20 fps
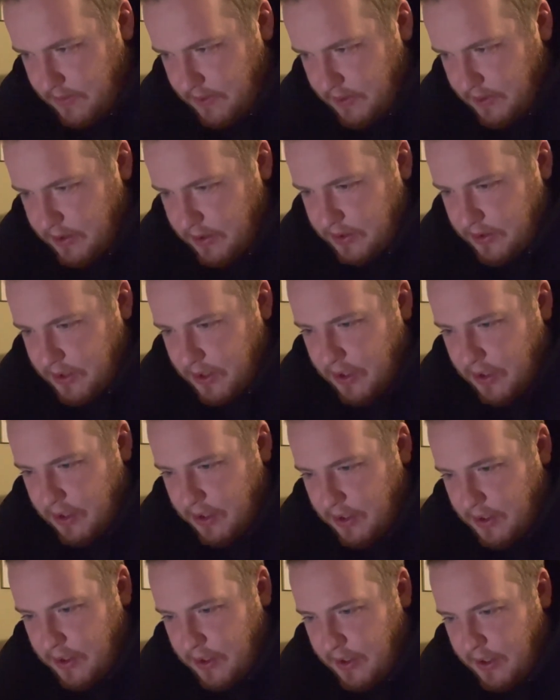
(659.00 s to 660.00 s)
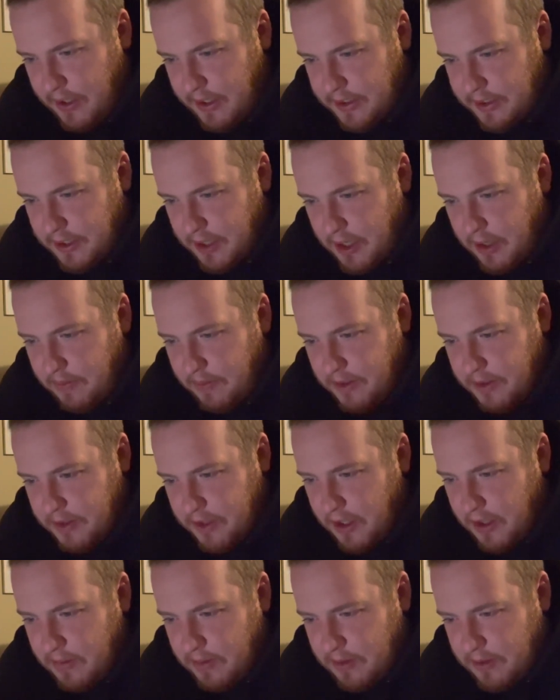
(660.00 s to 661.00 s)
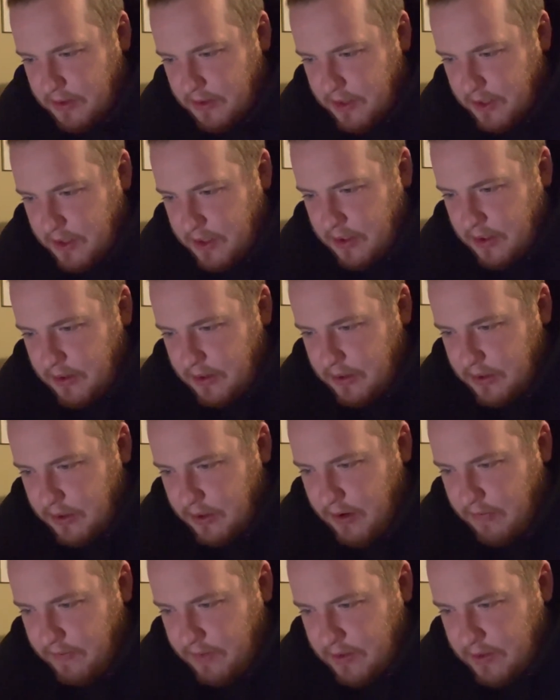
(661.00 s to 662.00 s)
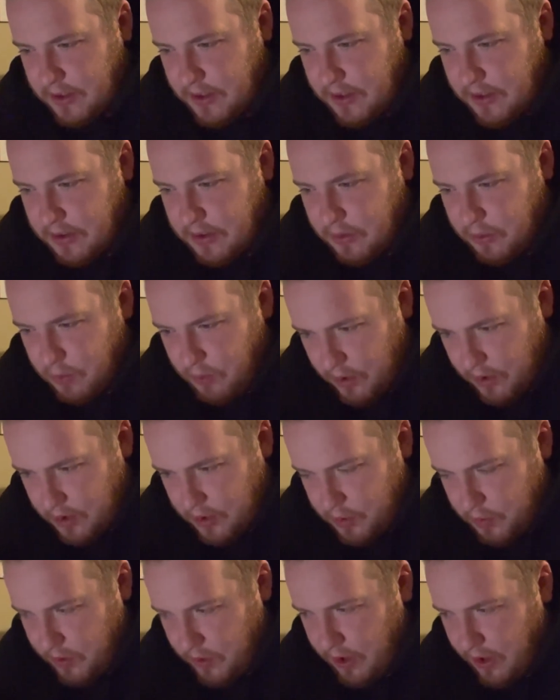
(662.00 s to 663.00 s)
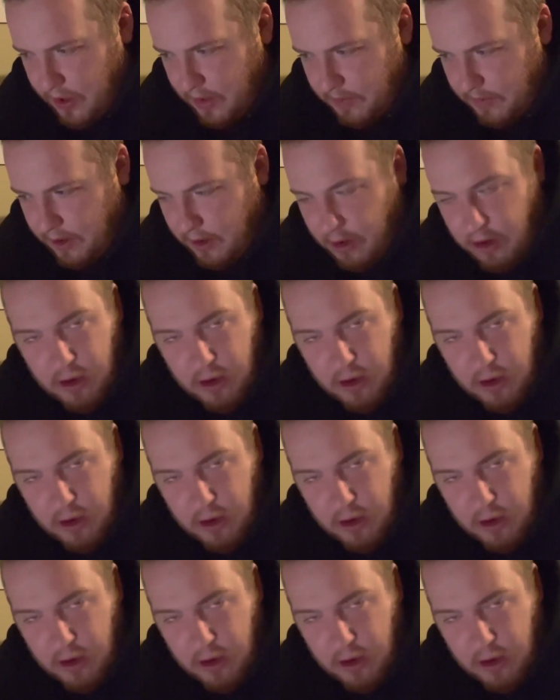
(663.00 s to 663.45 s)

goes on and on. As Kami-sama so often says, watch more anime.